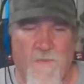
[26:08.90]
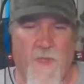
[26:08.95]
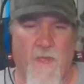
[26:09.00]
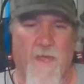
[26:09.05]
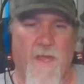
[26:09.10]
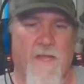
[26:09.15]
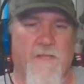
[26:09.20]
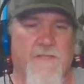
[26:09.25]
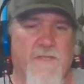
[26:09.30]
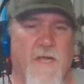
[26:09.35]

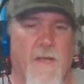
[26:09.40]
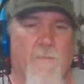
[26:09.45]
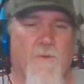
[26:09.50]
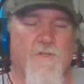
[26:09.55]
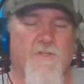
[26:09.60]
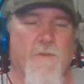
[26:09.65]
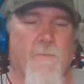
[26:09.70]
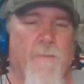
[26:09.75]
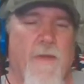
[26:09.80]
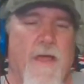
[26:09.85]
it's
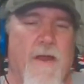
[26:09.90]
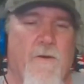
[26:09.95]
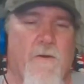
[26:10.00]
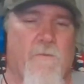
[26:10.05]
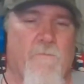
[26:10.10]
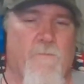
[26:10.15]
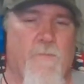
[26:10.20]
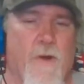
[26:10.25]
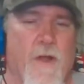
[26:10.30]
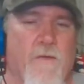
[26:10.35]
almost a matter
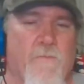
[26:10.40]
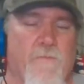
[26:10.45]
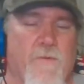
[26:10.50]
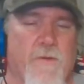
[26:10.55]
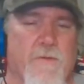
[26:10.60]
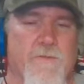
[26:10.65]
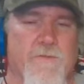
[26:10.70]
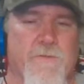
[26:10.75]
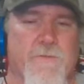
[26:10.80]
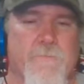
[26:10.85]
of
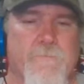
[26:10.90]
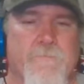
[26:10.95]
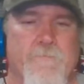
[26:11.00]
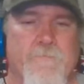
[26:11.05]
preference.